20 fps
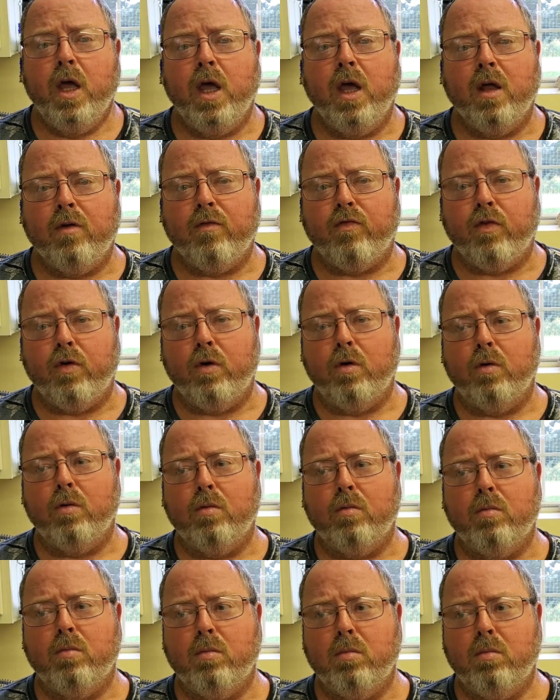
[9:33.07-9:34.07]
And
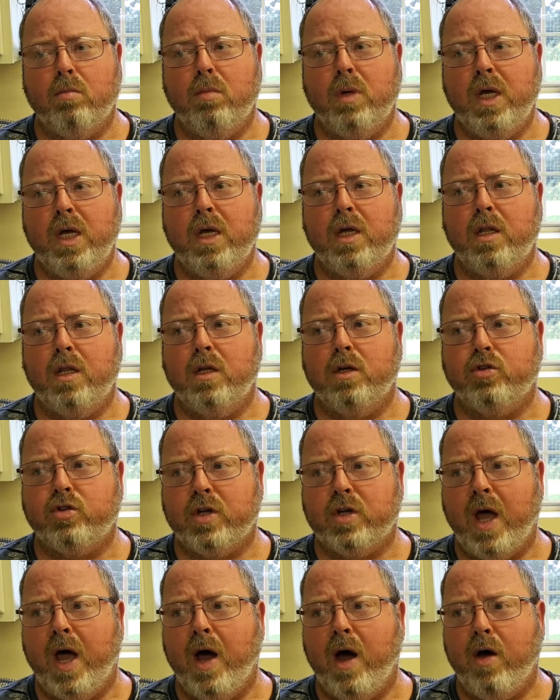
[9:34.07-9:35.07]
for me in the
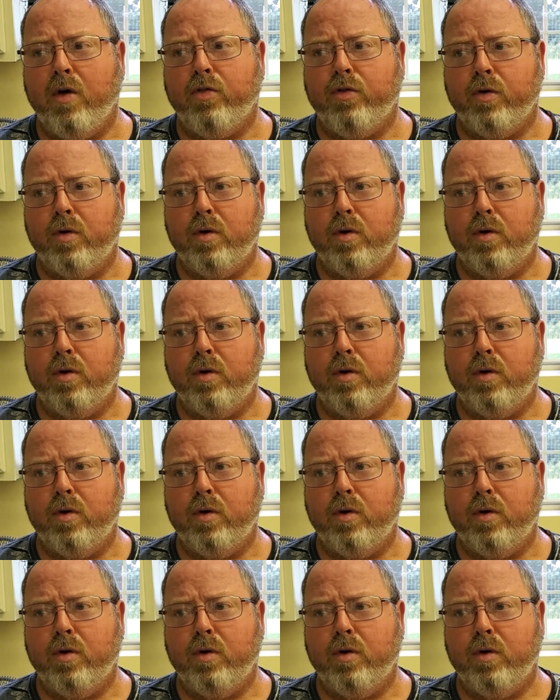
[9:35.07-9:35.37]
south,